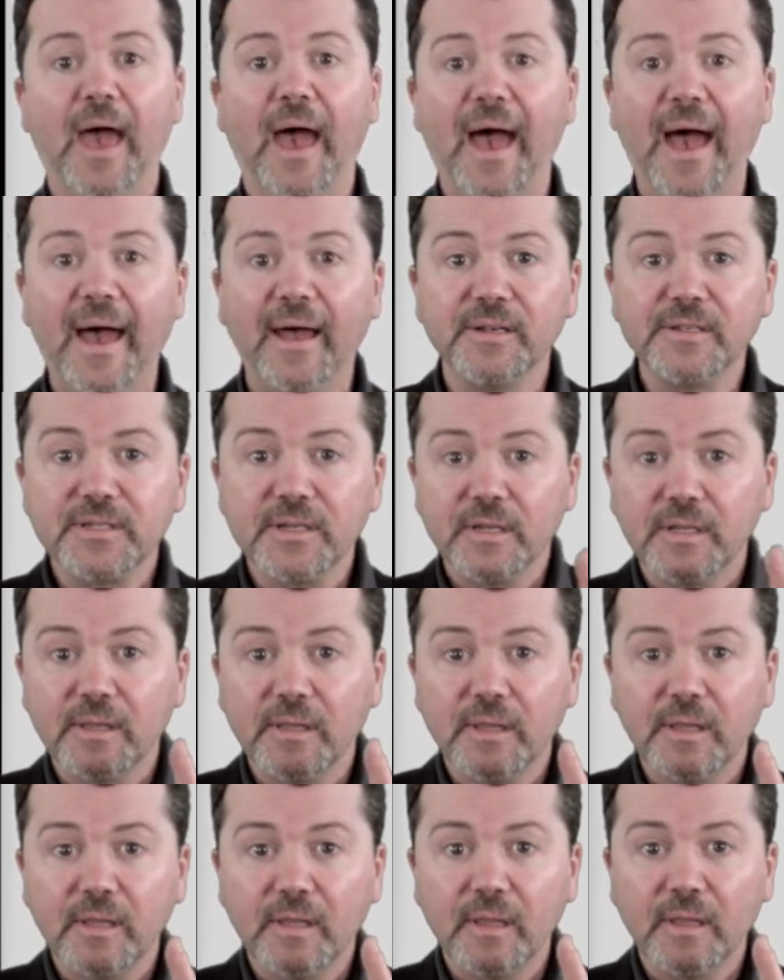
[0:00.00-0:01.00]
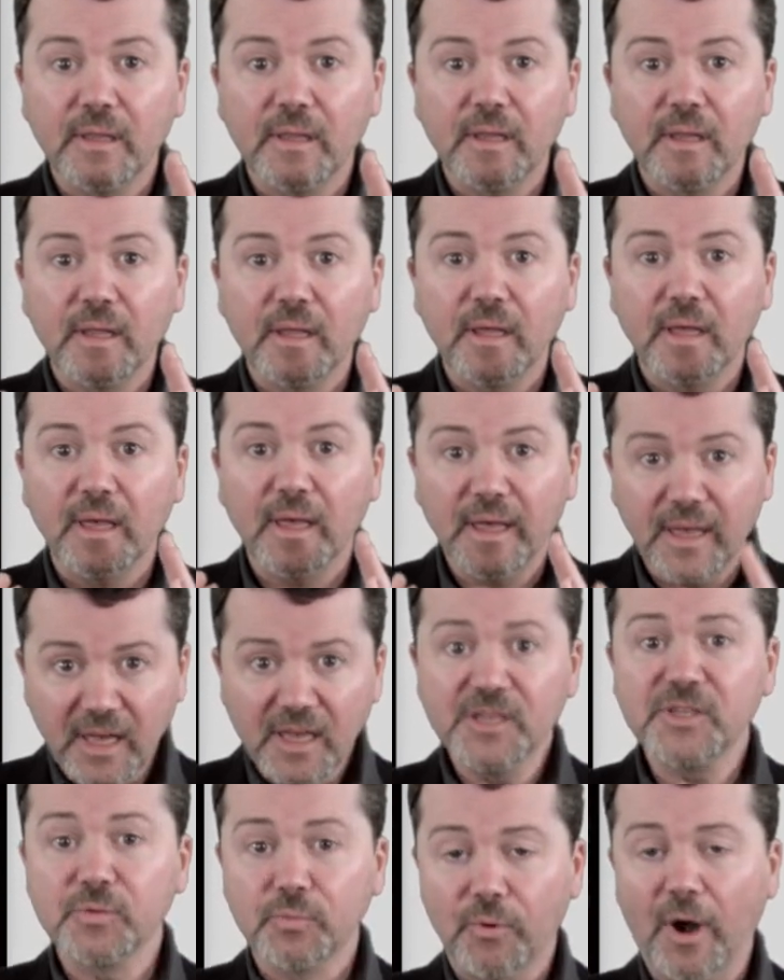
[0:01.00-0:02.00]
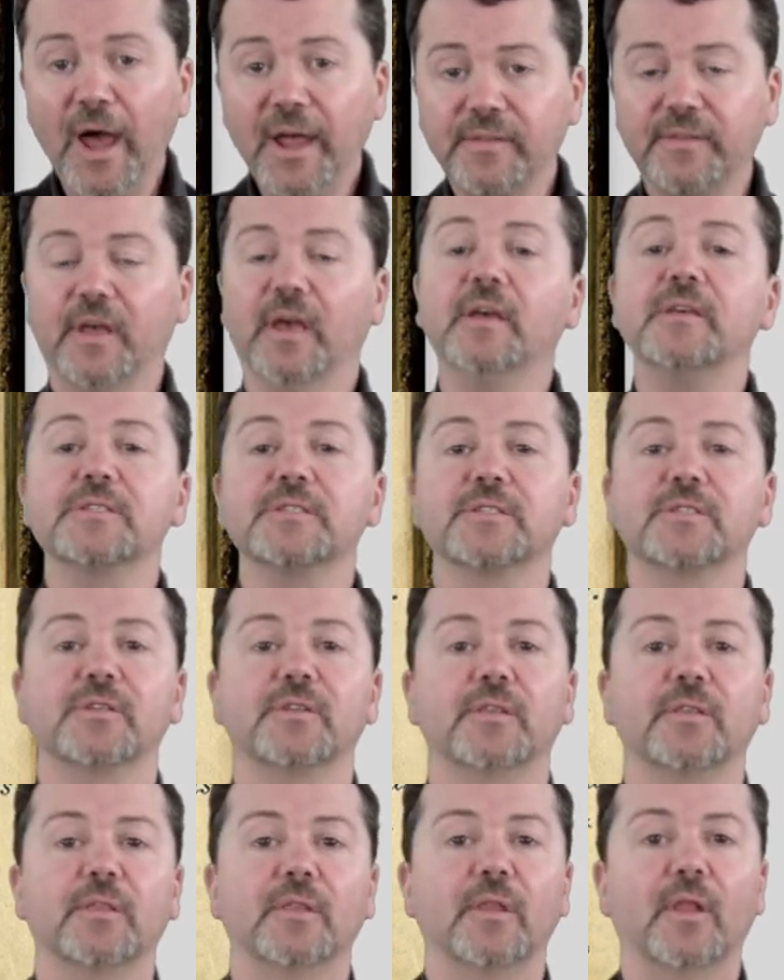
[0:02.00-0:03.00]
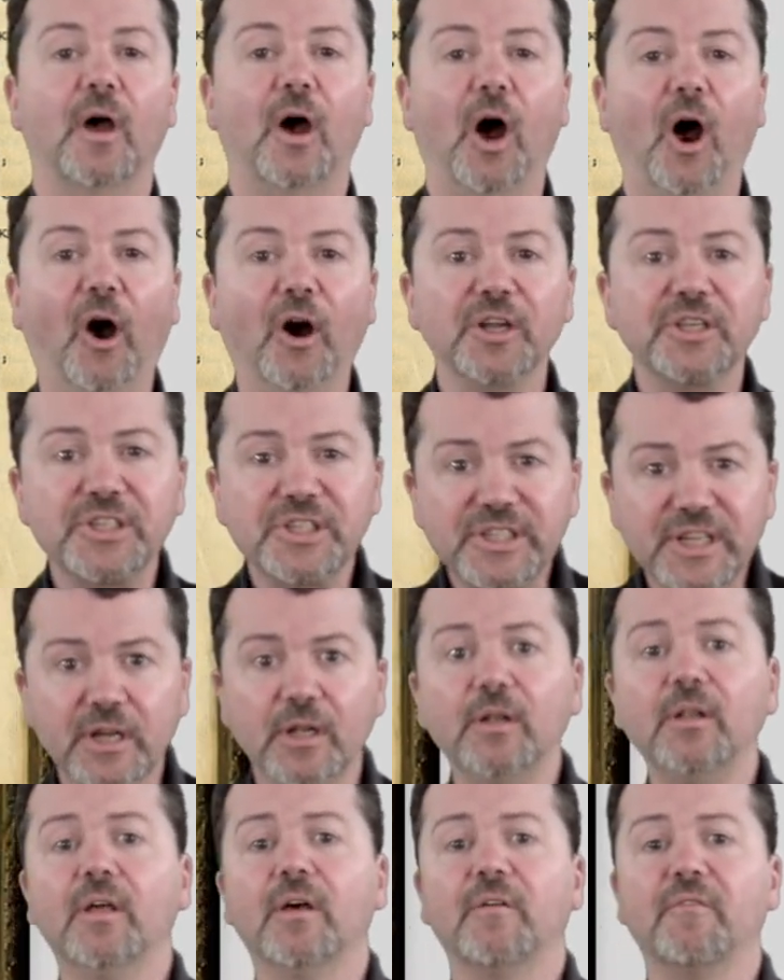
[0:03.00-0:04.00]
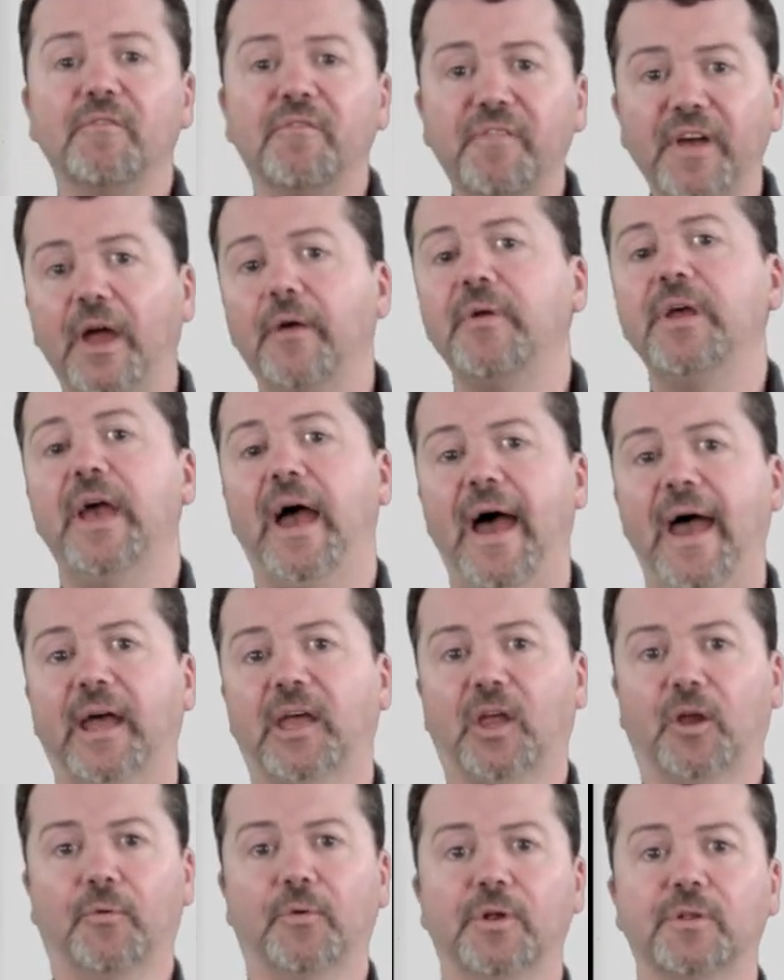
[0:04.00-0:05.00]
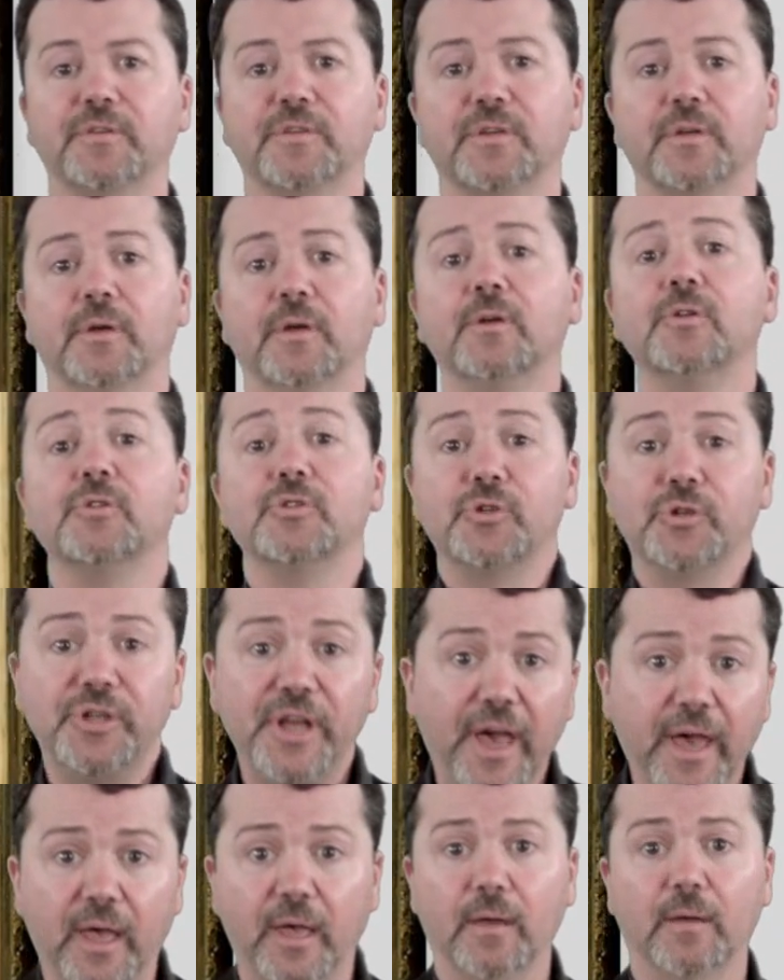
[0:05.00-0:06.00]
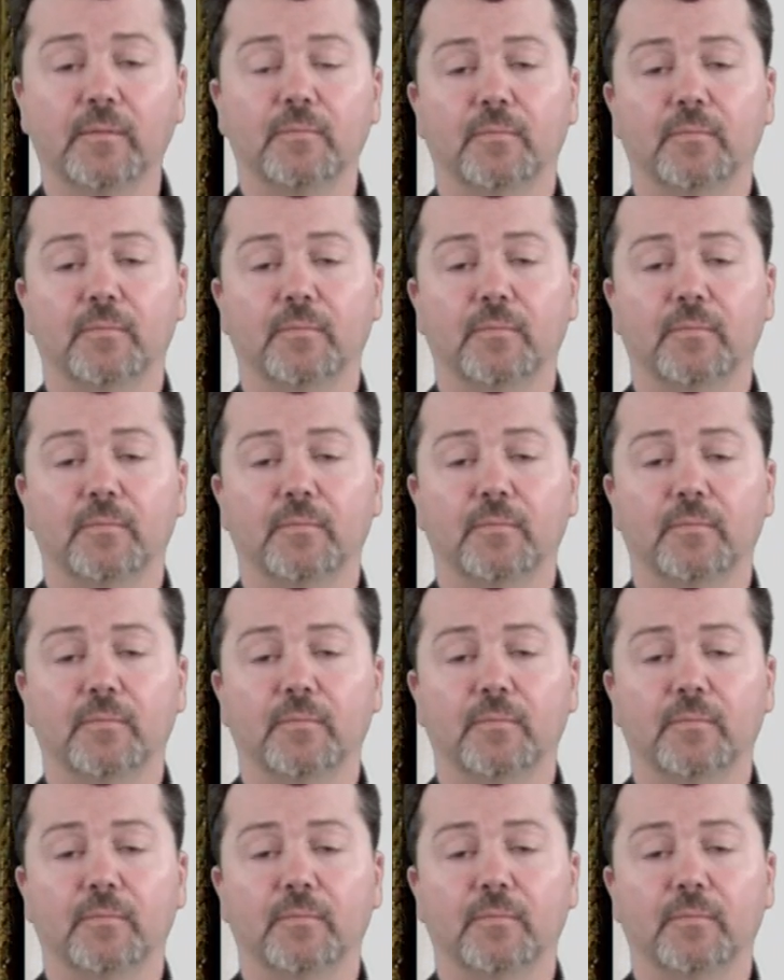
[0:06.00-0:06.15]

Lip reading: And his writings are still very accurate today.